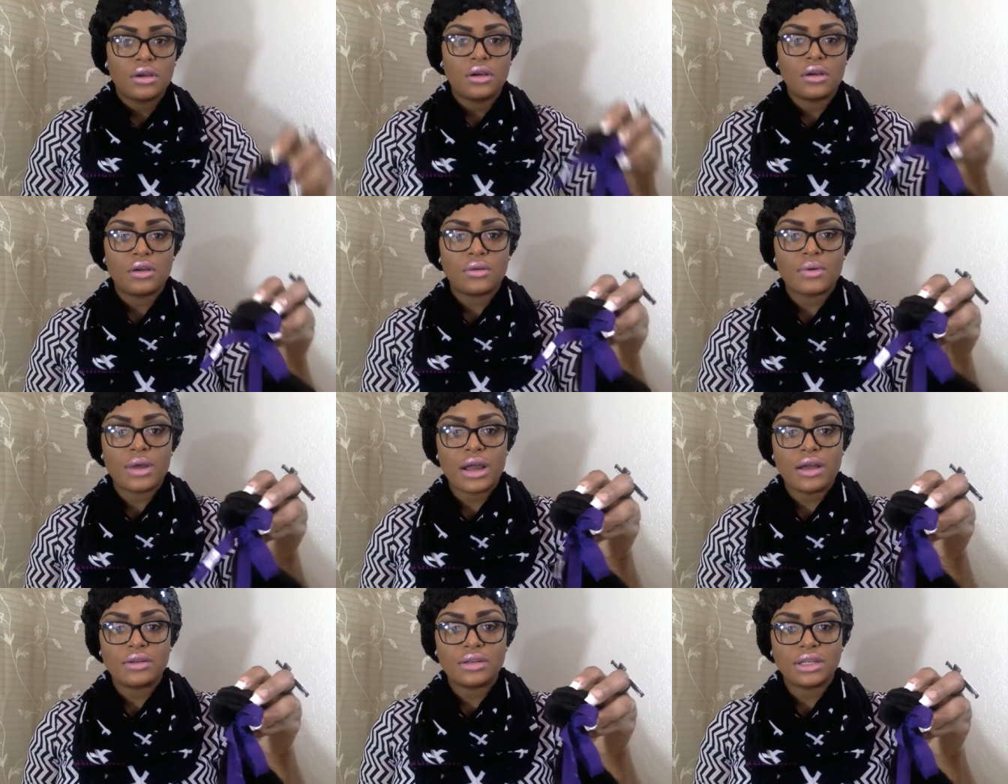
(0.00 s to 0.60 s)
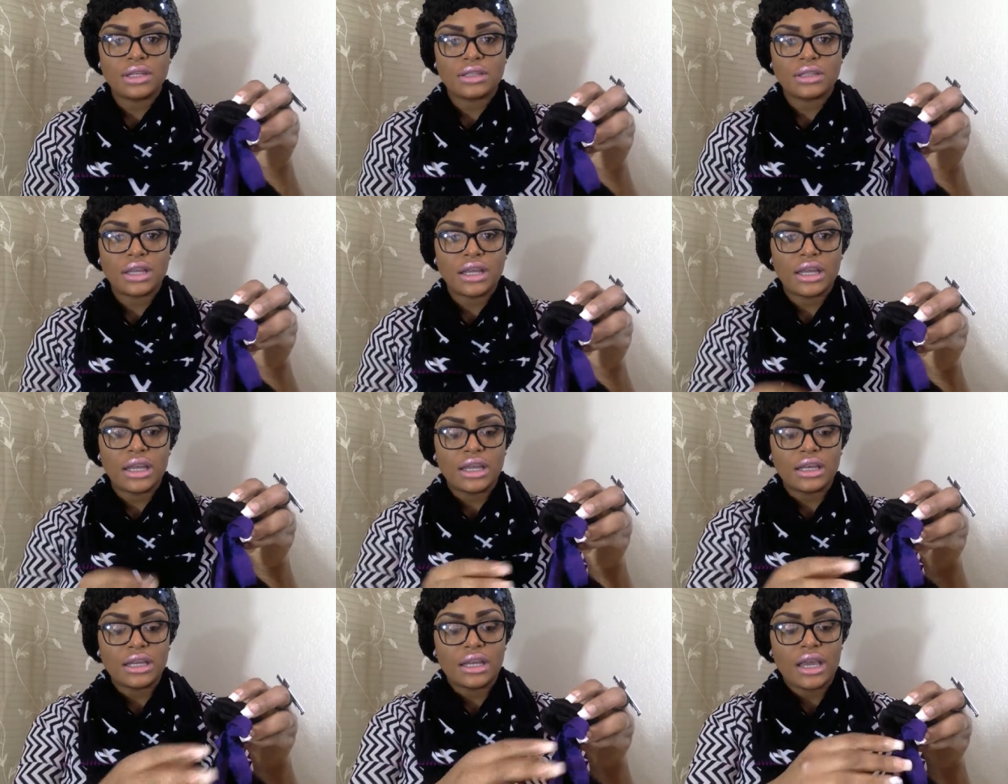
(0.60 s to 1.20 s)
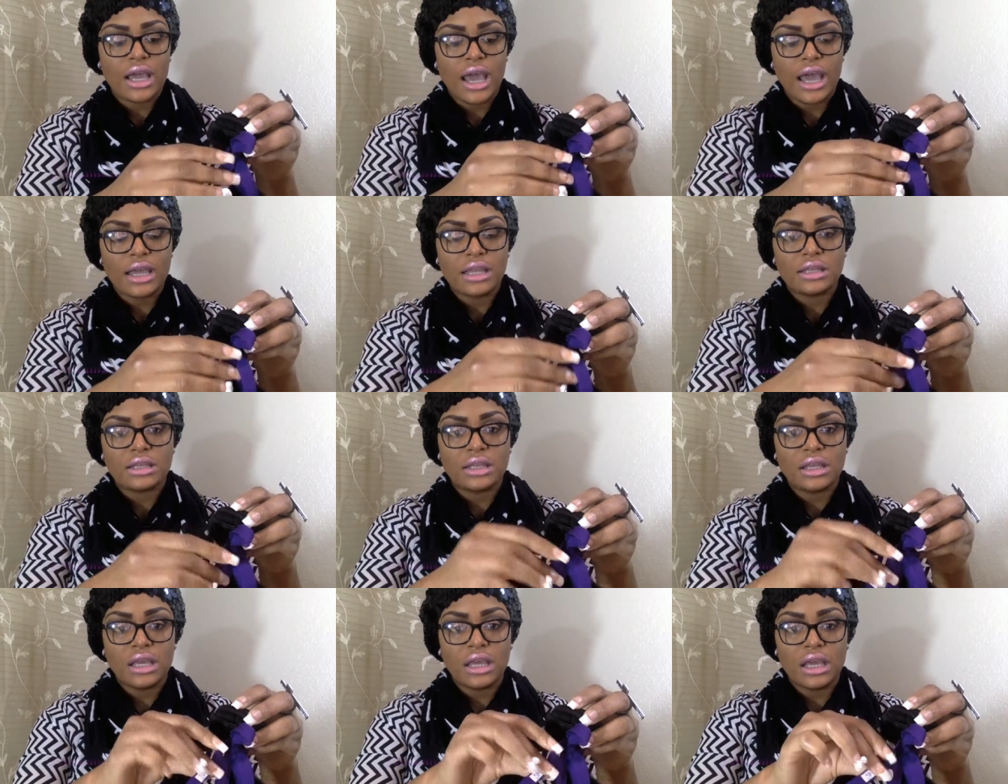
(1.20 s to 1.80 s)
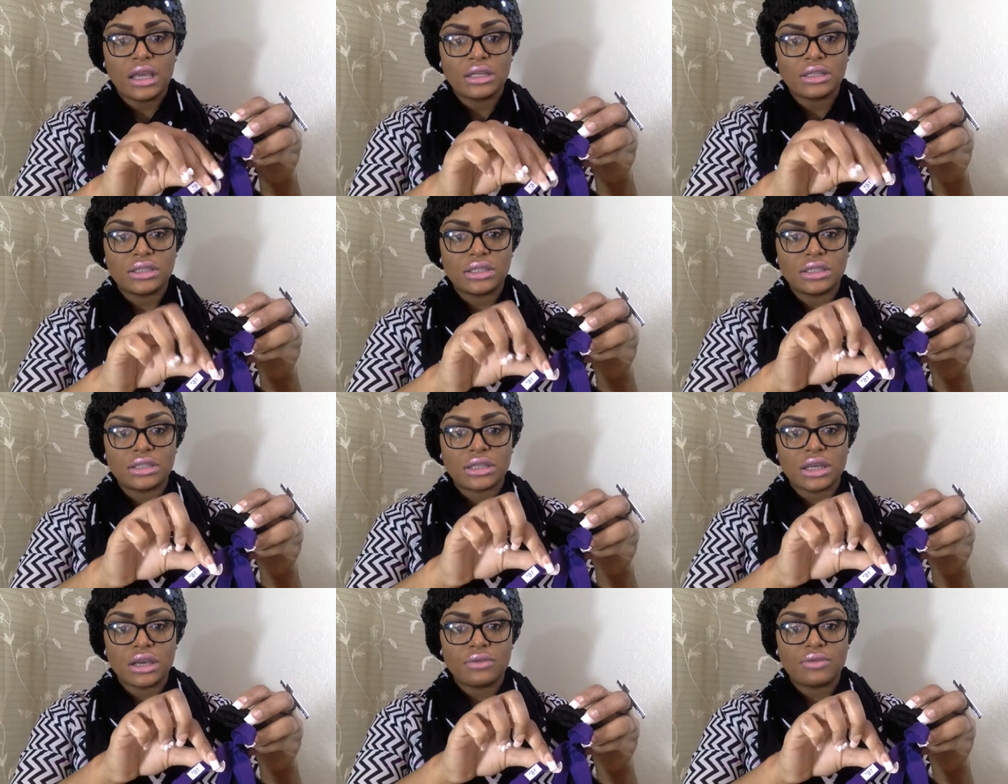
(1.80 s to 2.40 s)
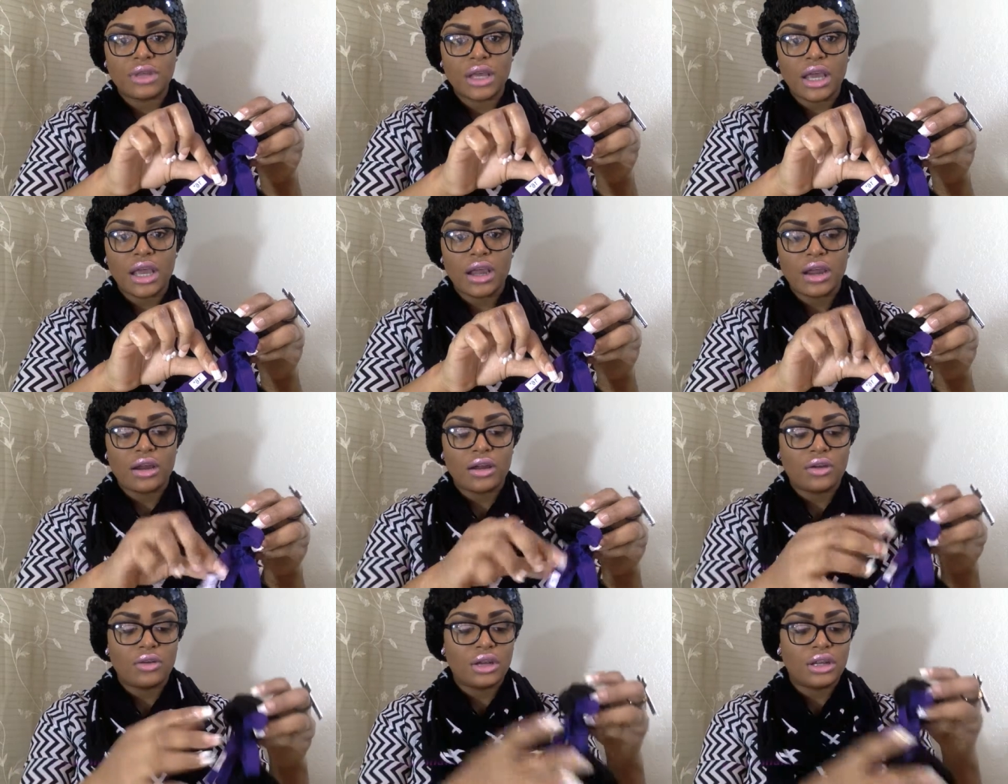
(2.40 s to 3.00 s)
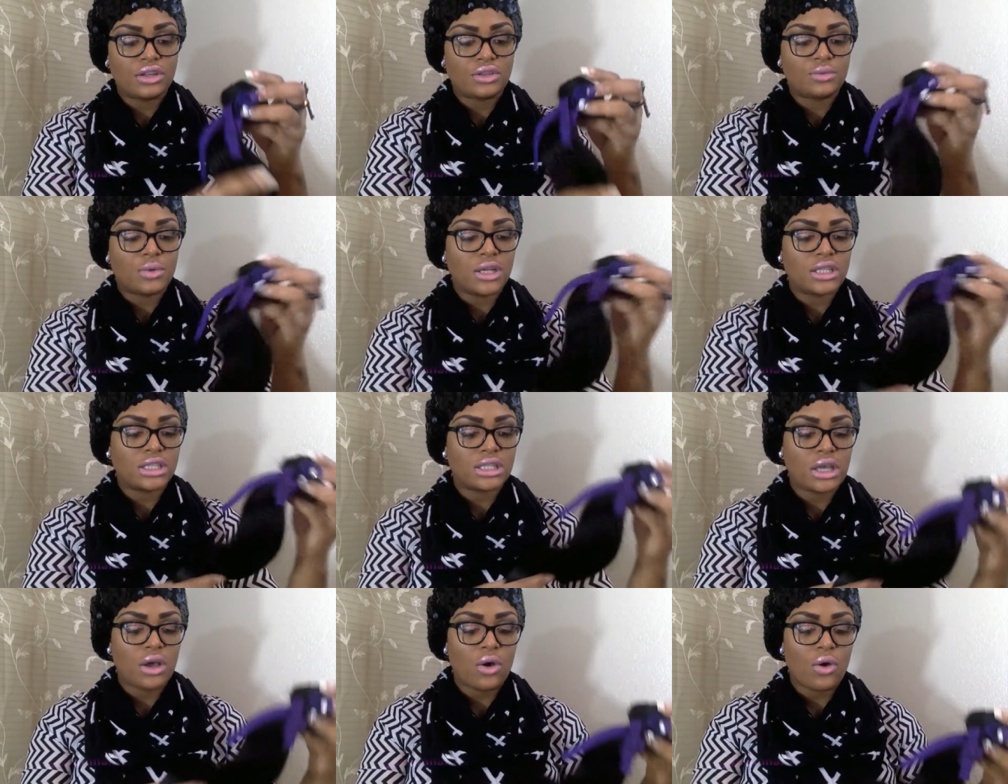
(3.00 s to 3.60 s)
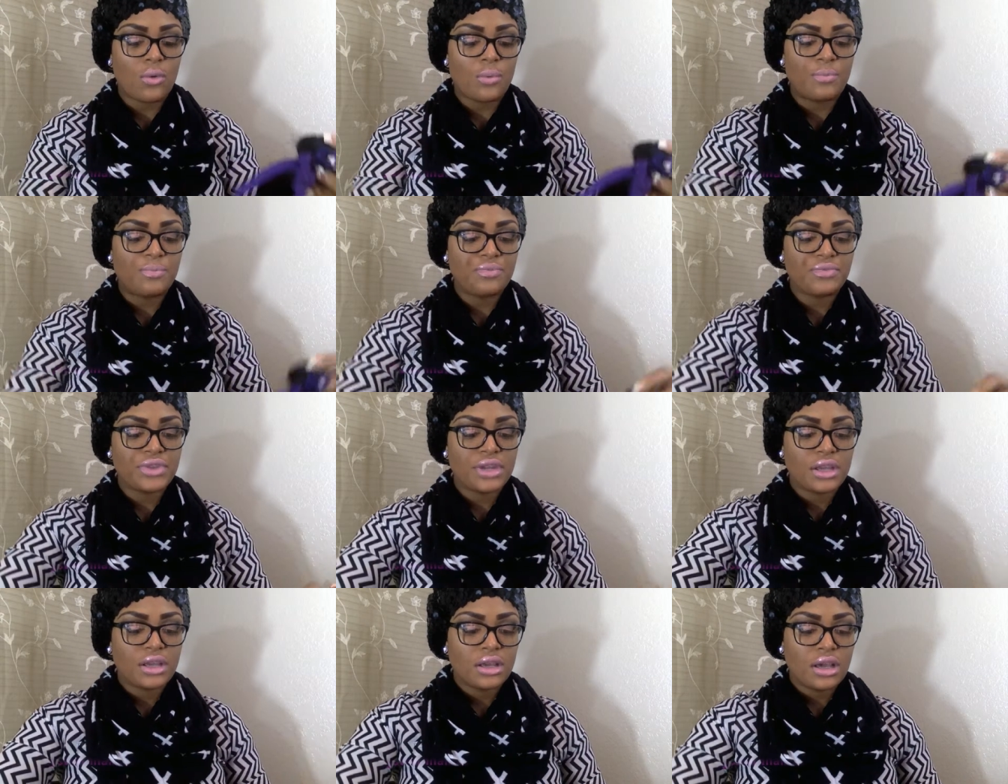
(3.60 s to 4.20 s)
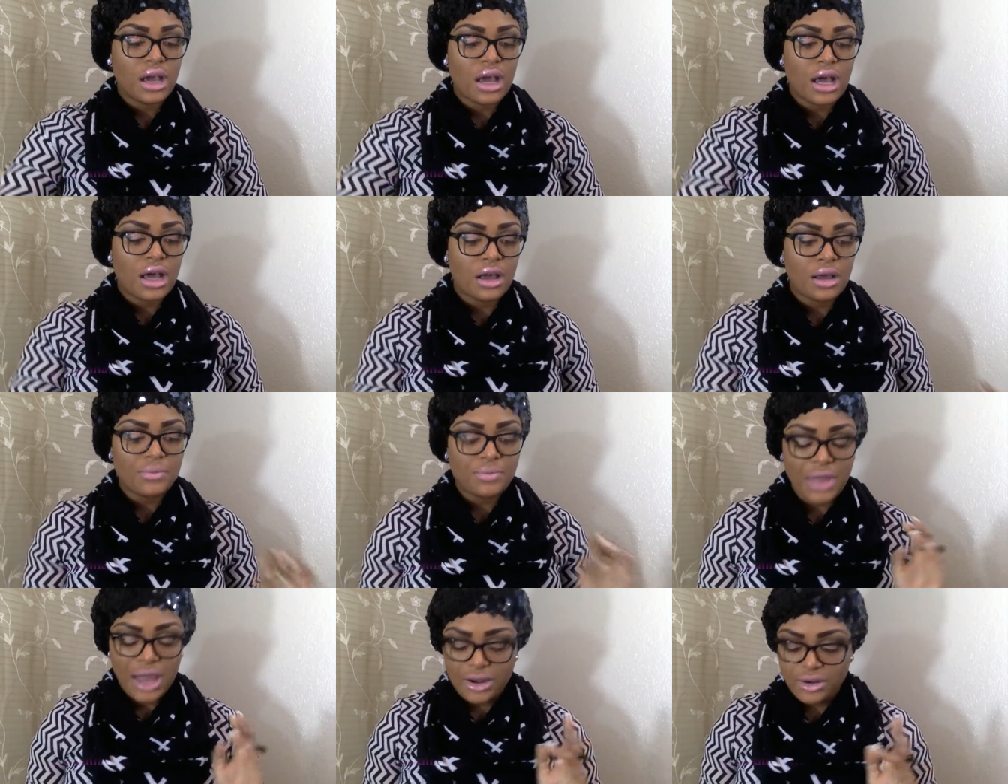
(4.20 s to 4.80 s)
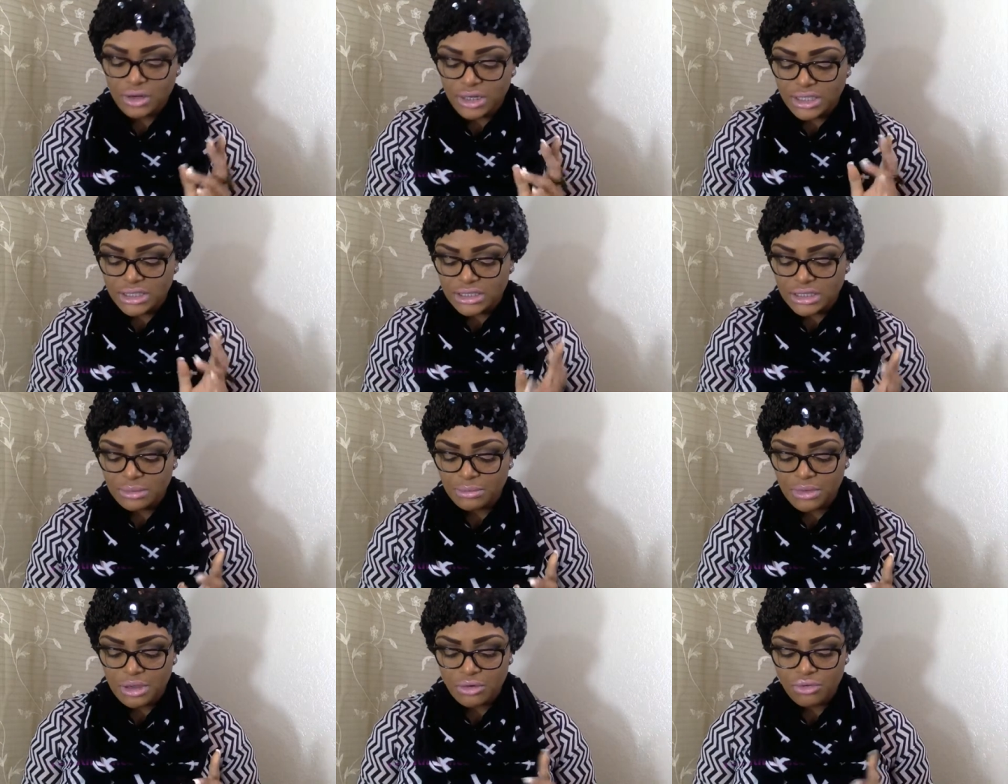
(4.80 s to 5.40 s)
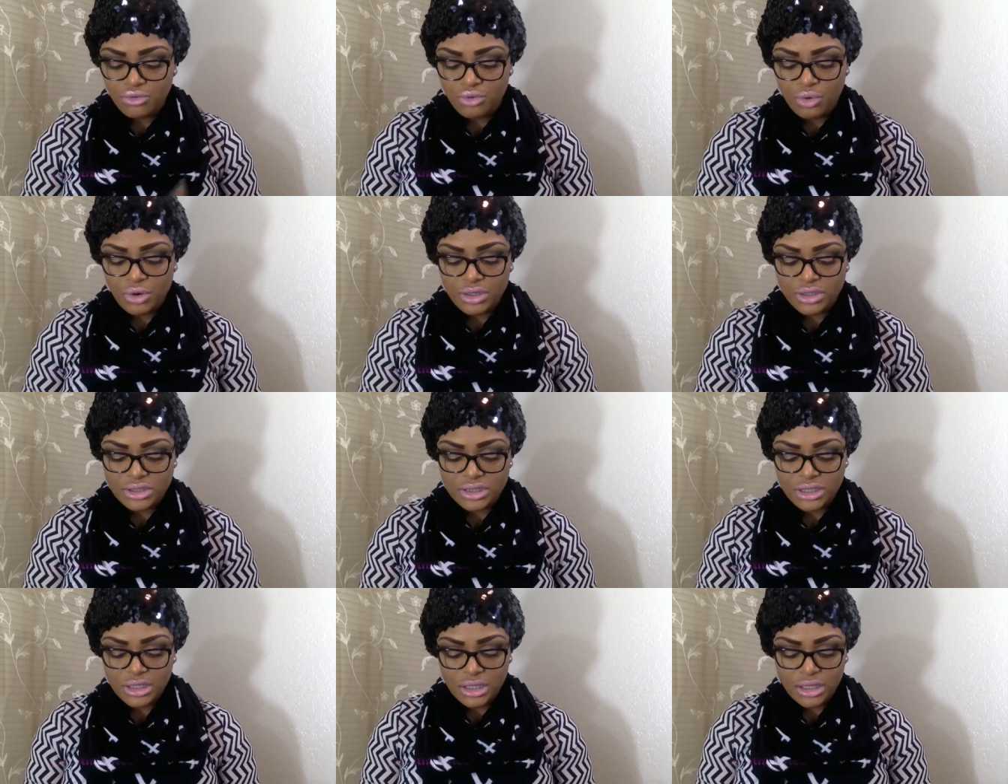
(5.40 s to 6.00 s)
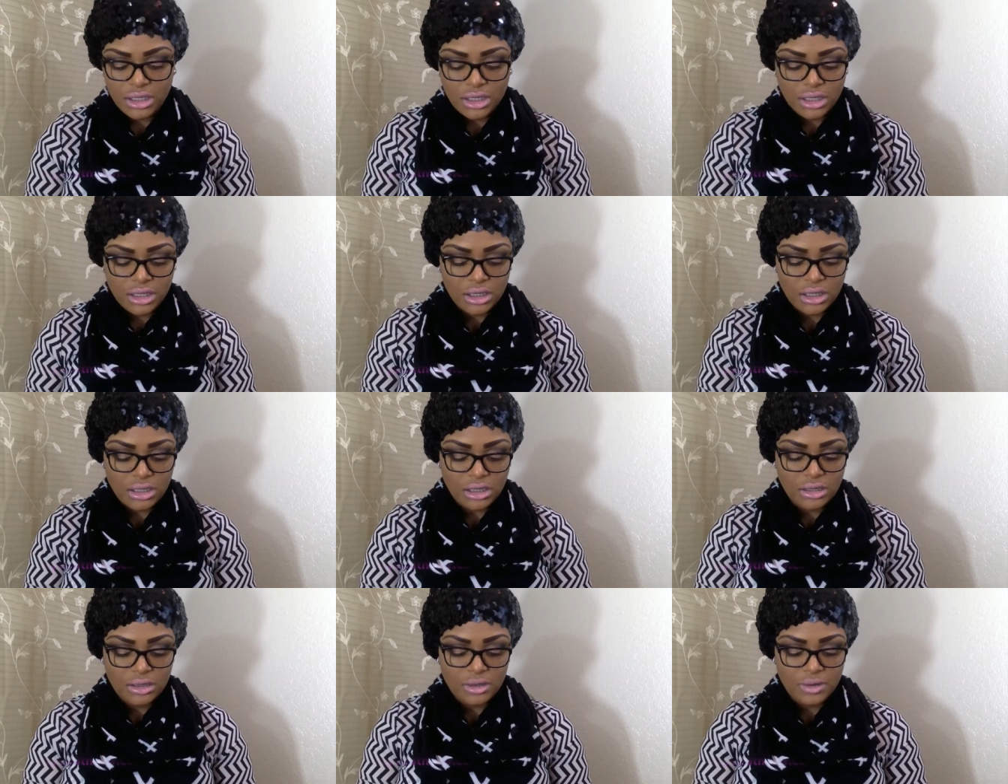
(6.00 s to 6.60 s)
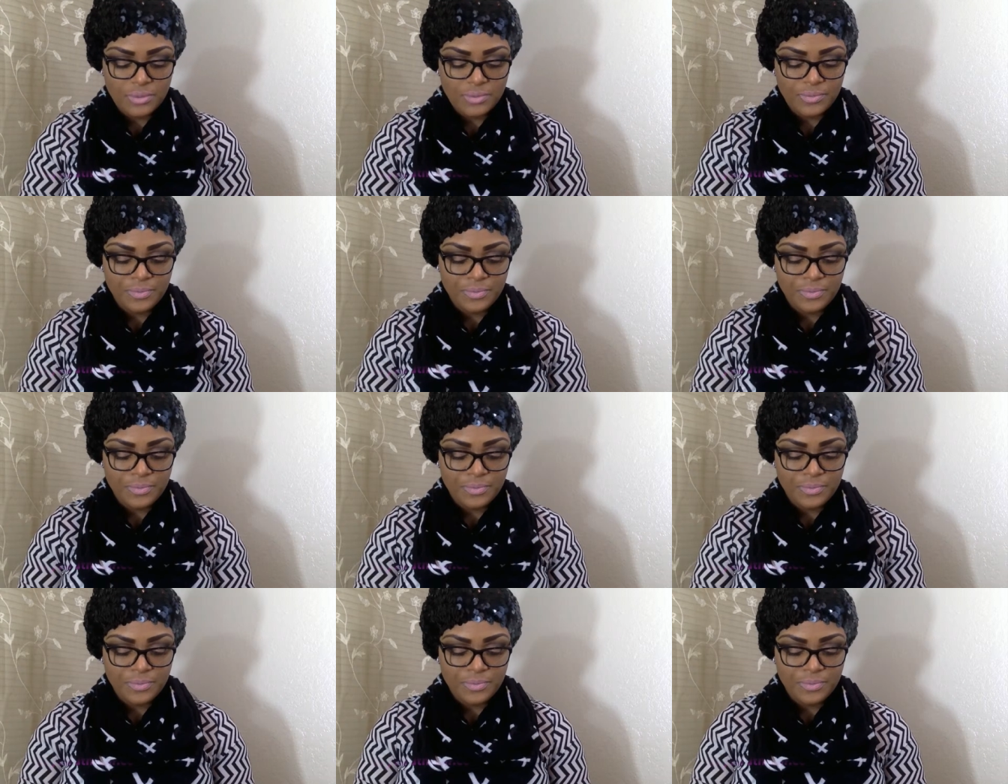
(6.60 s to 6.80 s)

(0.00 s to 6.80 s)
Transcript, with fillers: around it that indicate the inches of the hair on each one. So um, I know they sent me a fourteen...